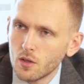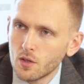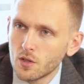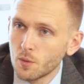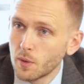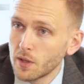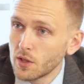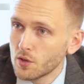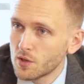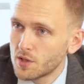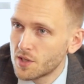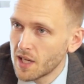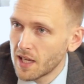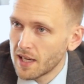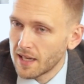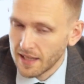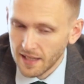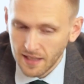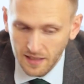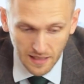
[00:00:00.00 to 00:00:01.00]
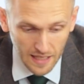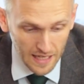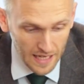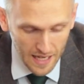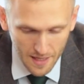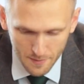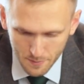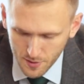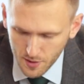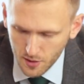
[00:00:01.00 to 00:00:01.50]
So when you're selling, yeah,
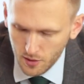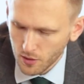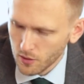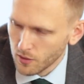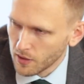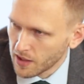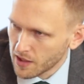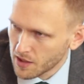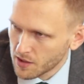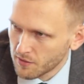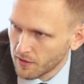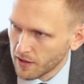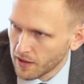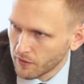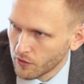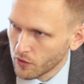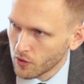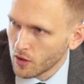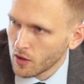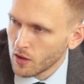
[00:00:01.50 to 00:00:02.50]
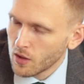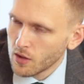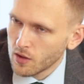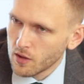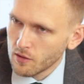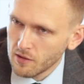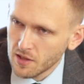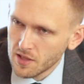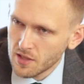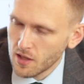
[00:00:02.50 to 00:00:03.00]
absolutely it's relevant.
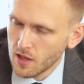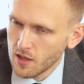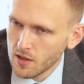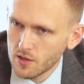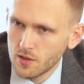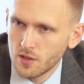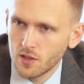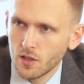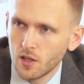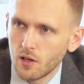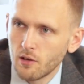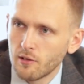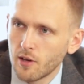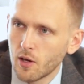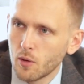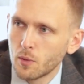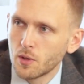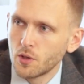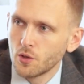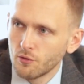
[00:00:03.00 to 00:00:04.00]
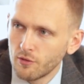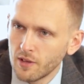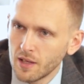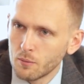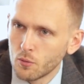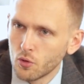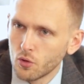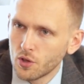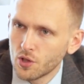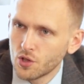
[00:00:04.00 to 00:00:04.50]
There is another scenario when you're
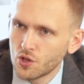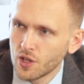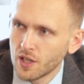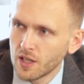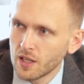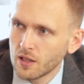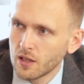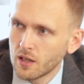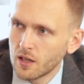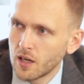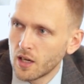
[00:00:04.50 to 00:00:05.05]
remortgaging.